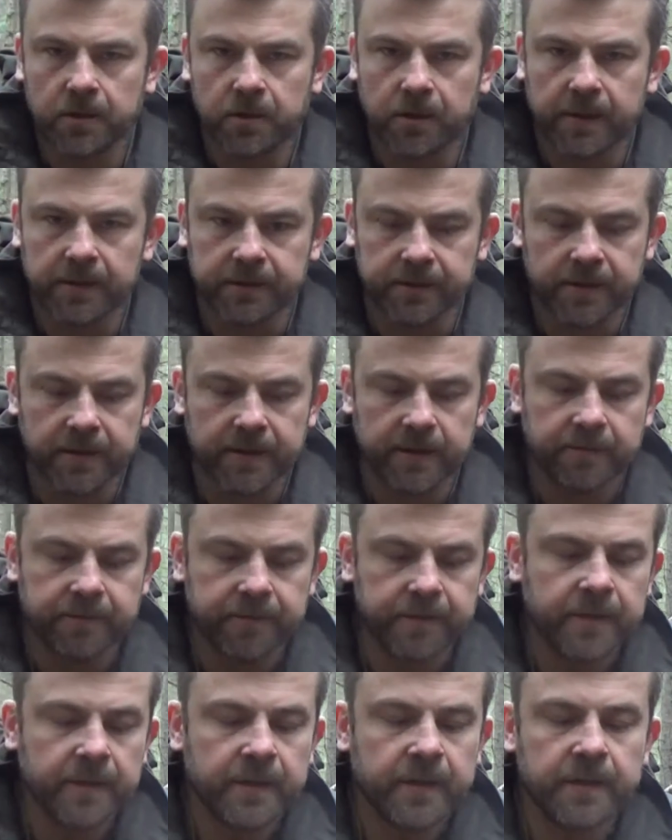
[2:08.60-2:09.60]
look at the
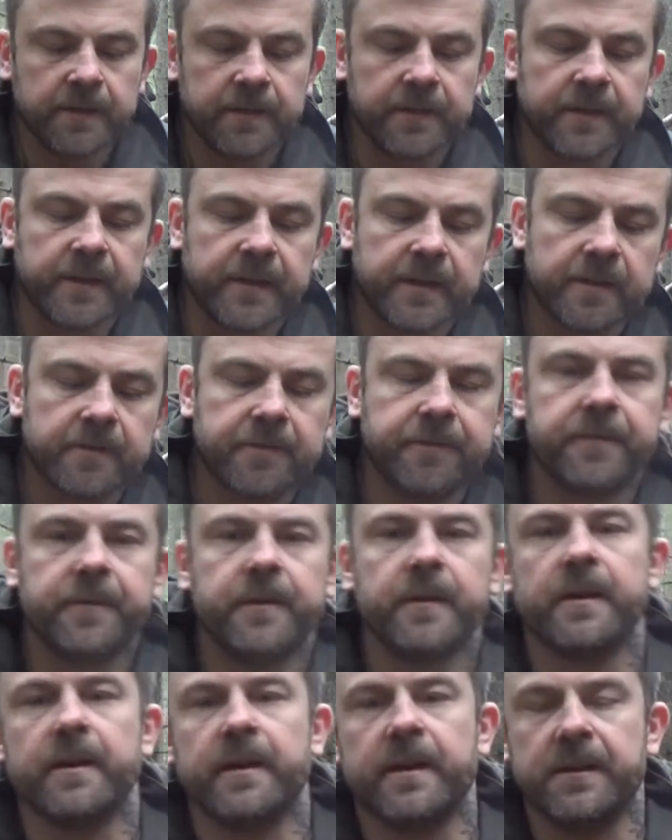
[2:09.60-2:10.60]
knife. The knife
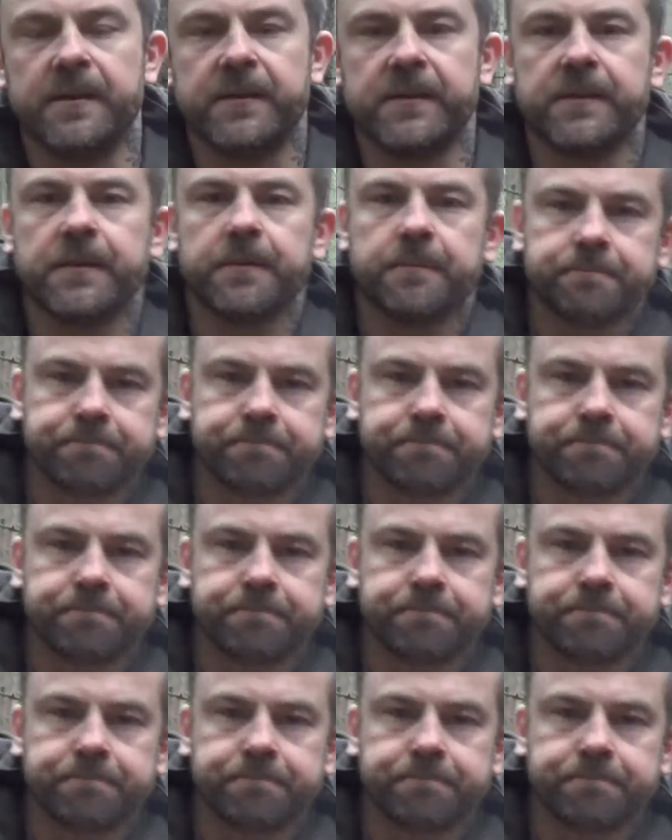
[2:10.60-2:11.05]
is,